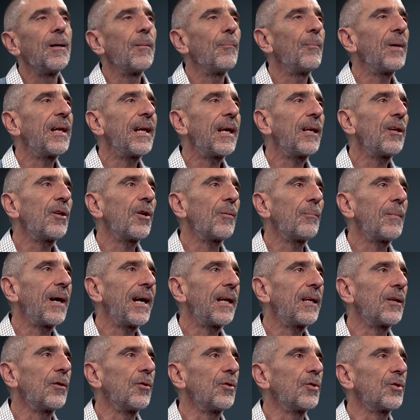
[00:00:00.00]
But then your
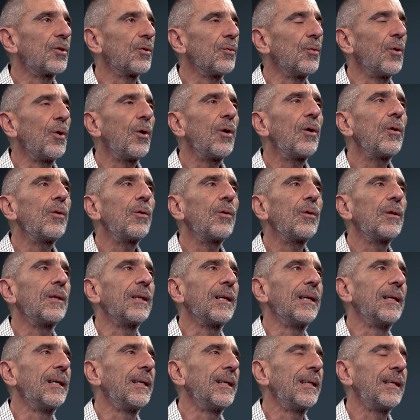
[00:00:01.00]
mind goes to all
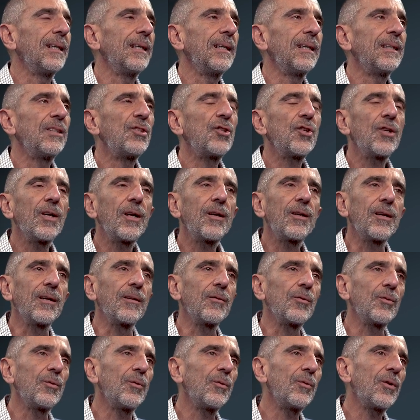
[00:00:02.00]
the children
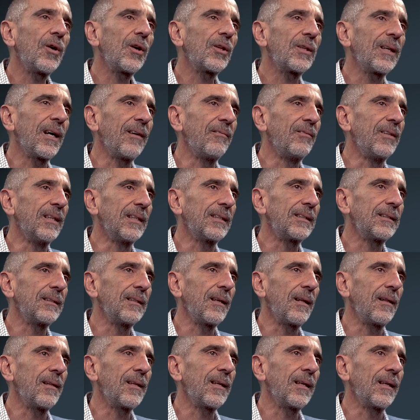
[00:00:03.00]
who do not have this
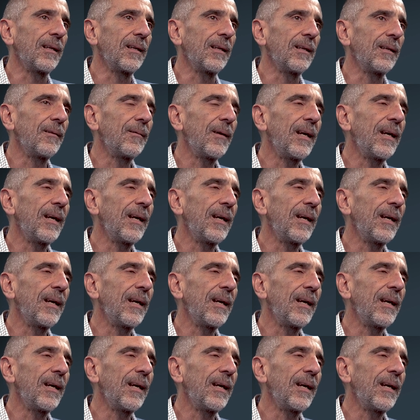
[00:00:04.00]
thing,